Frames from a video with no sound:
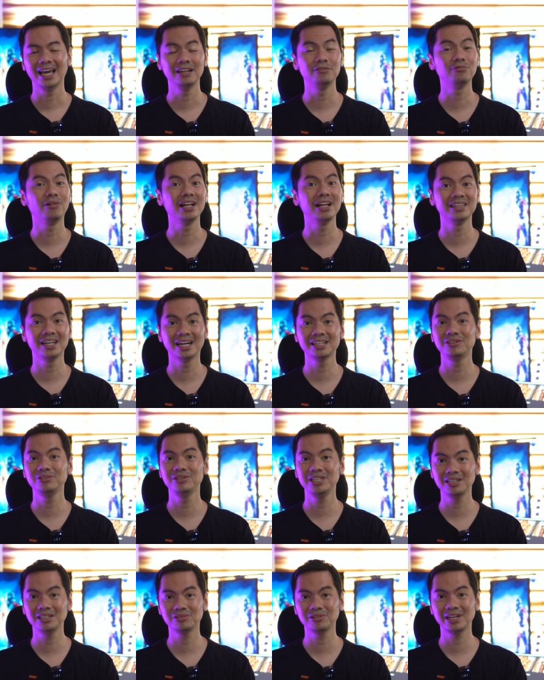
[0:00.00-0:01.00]
And while not
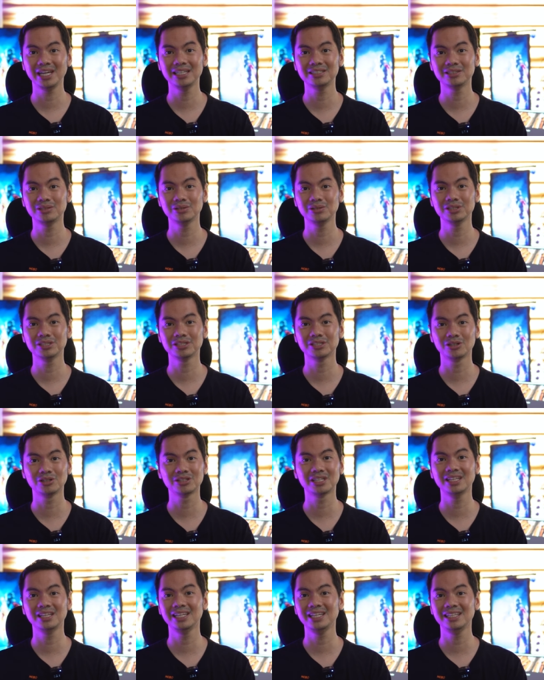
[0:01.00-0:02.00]
unique to ASUS,
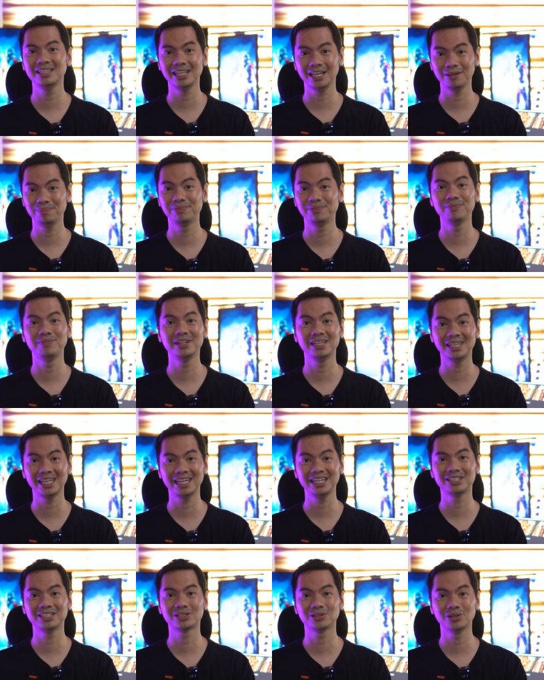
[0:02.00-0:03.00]
certainly the
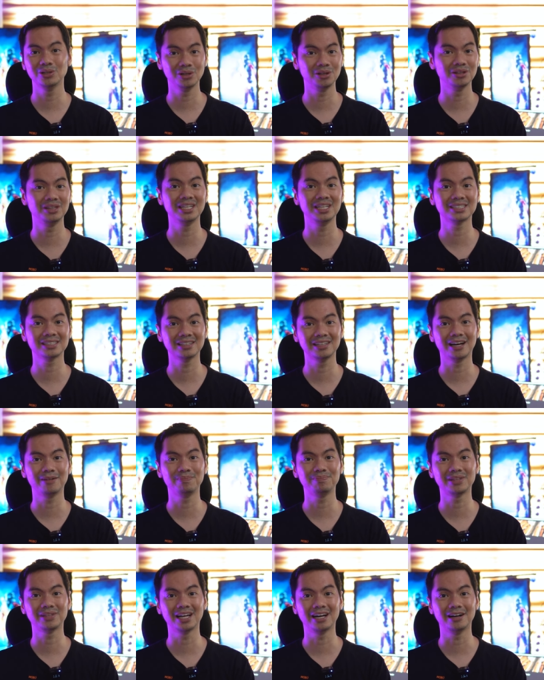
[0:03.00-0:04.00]
implementation on this
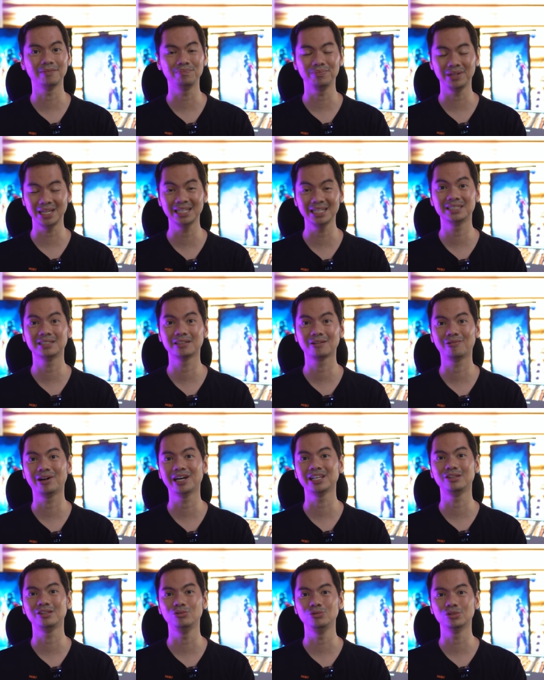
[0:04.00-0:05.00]
laptop is
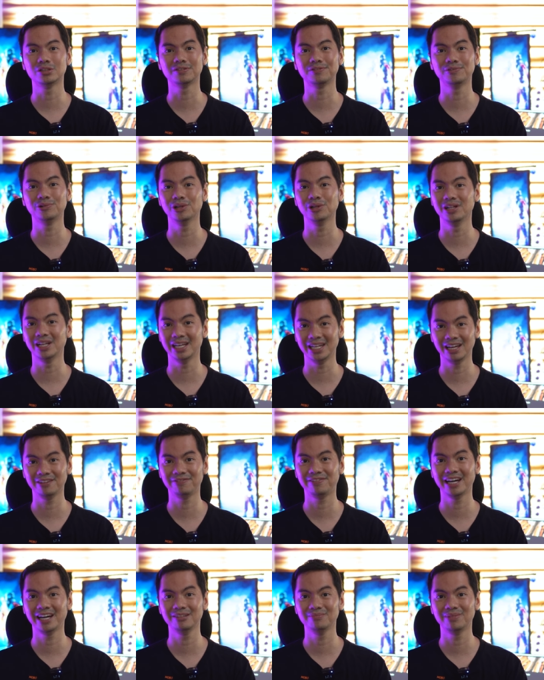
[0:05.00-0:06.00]
quite useful and
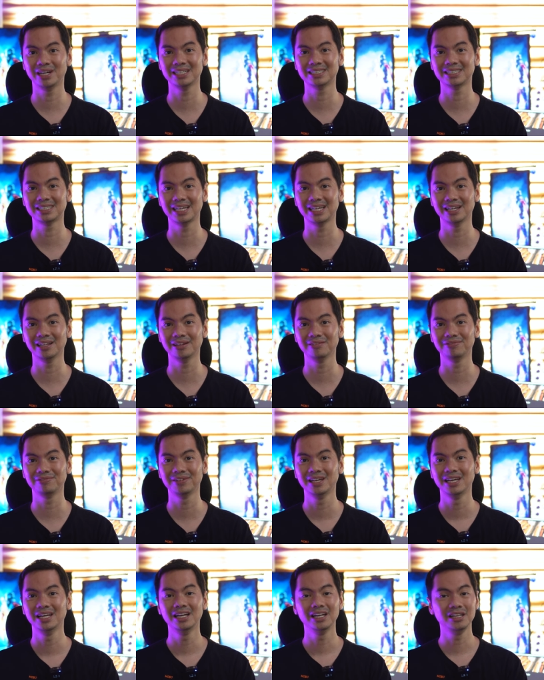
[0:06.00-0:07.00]
I find
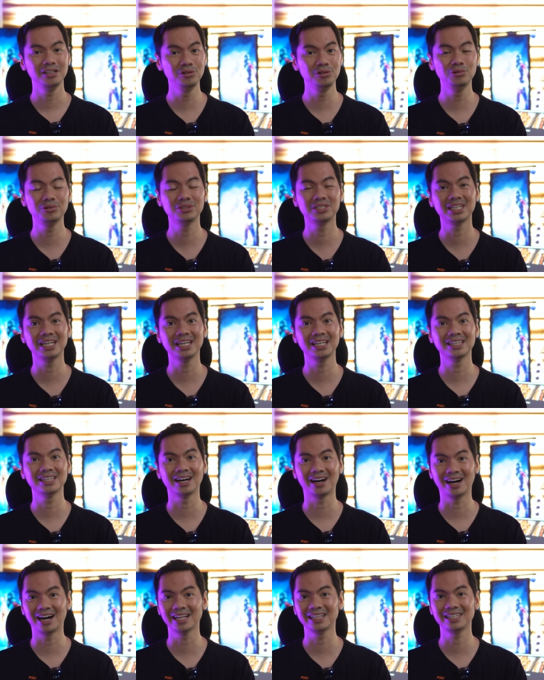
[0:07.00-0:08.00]
myself using
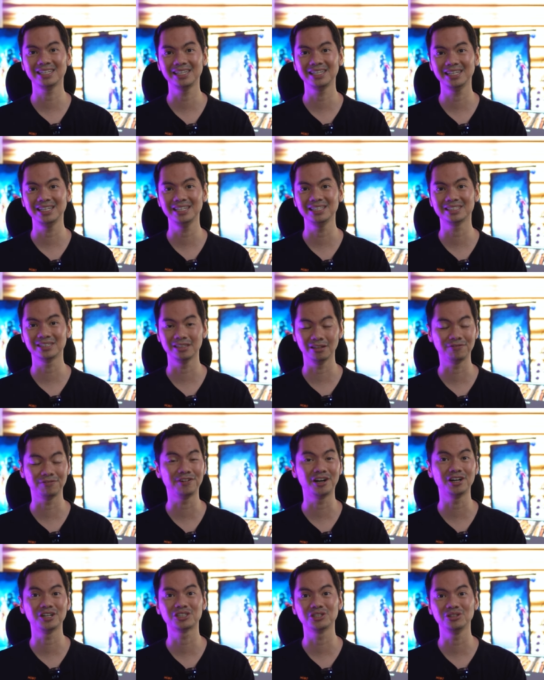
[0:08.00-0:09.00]
the hotkeys, the
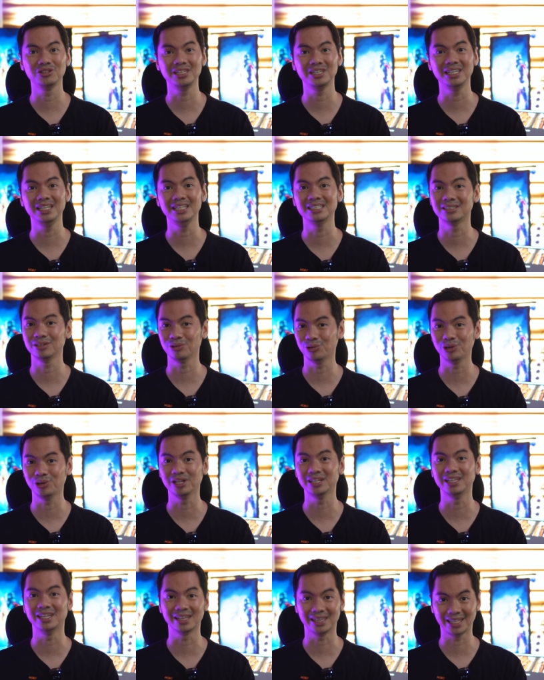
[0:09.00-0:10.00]
function keys
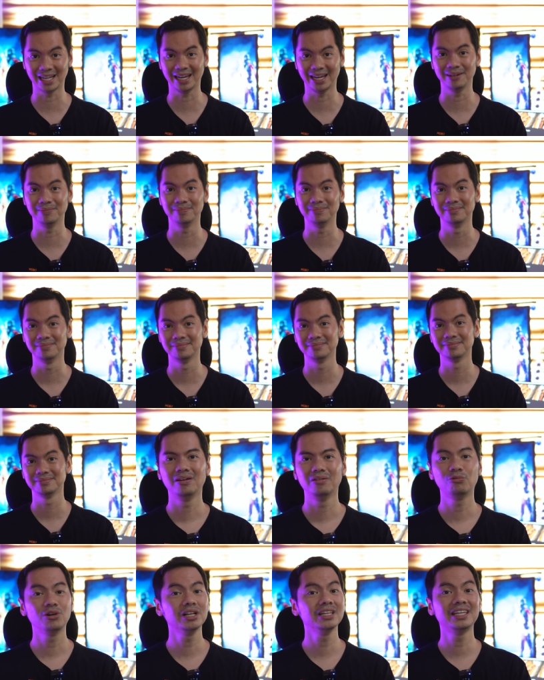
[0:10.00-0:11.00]
all the time.
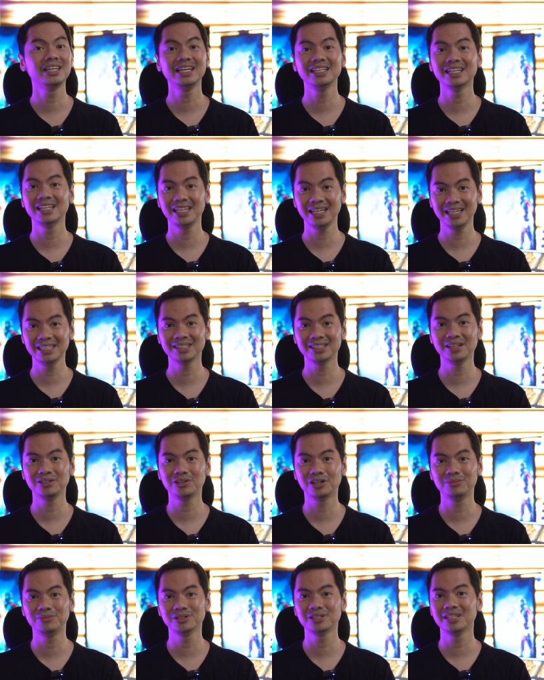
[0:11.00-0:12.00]
One thing that is
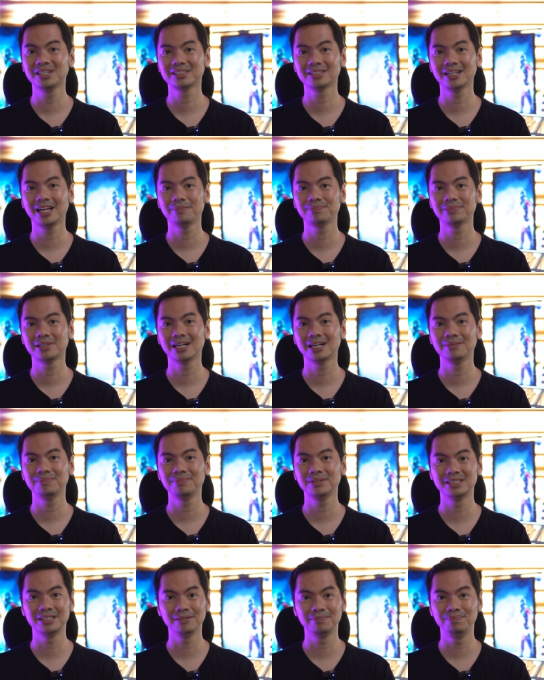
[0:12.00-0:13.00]
uncommon to this
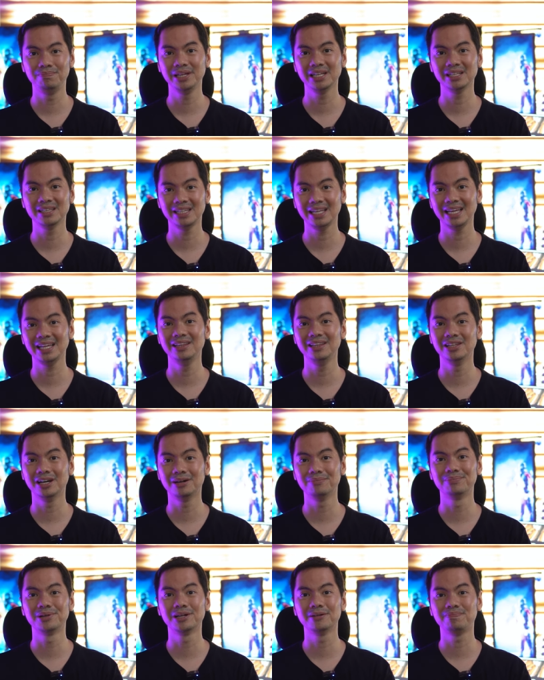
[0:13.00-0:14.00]
laptop is the built-in
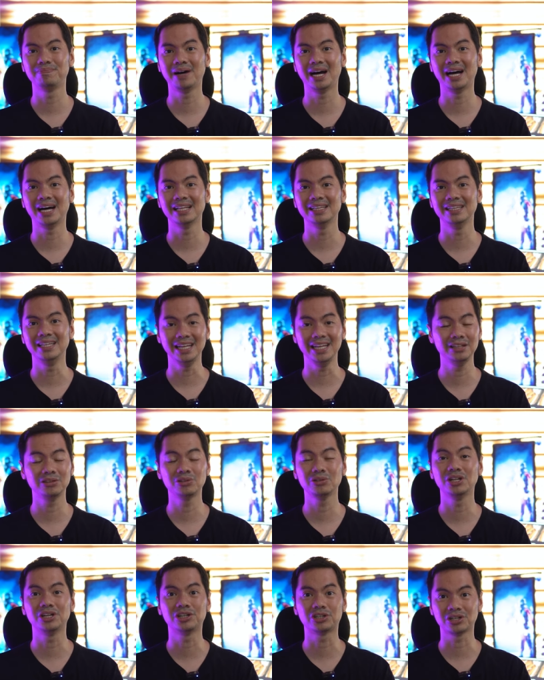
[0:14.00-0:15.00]
number pad
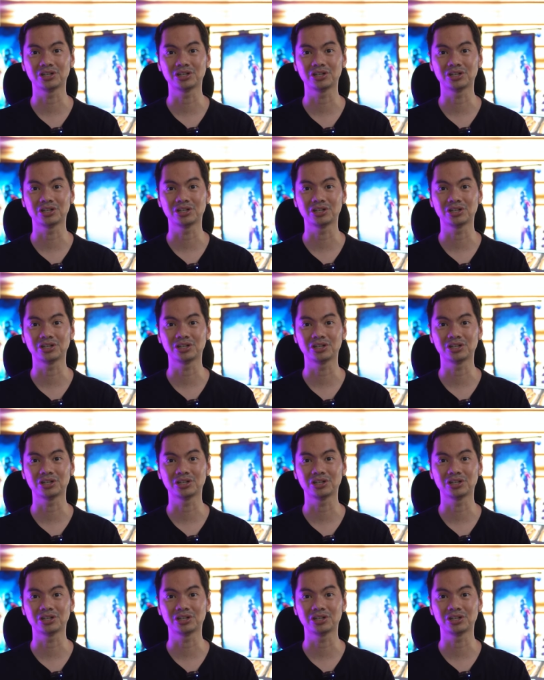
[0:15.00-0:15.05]
into the